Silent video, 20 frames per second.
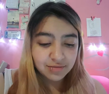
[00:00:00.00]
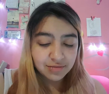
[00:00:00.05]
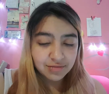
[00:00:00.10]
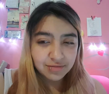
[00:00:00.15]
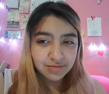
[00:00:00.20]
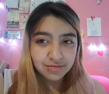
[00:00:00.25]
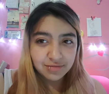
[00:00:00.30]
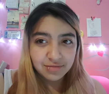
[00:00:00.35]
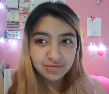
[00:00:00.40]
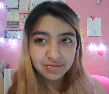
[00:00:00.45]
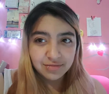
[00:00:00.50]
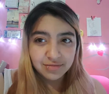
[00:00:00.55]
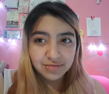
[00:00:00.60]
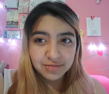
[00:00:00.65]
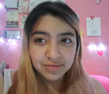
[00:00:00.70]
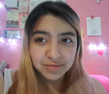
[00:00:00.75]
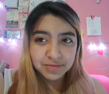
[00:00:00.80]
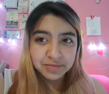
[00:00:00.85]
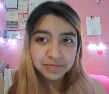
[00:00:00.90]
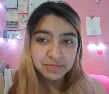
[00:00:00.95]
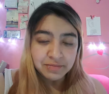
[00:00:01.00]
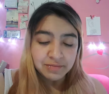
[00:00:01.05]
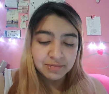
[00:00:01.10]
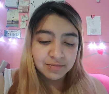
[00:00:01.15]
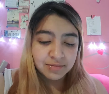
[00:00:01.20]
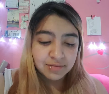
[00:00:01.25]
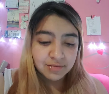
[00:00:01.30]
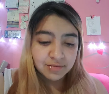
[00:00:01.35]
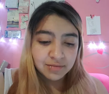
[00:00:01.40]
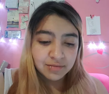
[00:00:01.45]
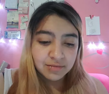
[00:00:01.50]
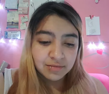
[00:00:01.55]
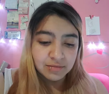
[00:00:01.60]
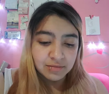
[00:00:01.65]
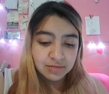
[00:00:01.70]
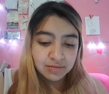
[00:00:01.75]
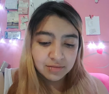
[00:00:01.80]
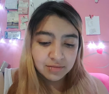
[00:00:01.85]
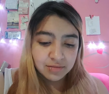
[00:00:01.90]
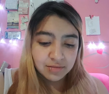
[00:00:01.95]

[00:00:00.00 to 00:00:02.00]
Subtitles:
Nothing is said.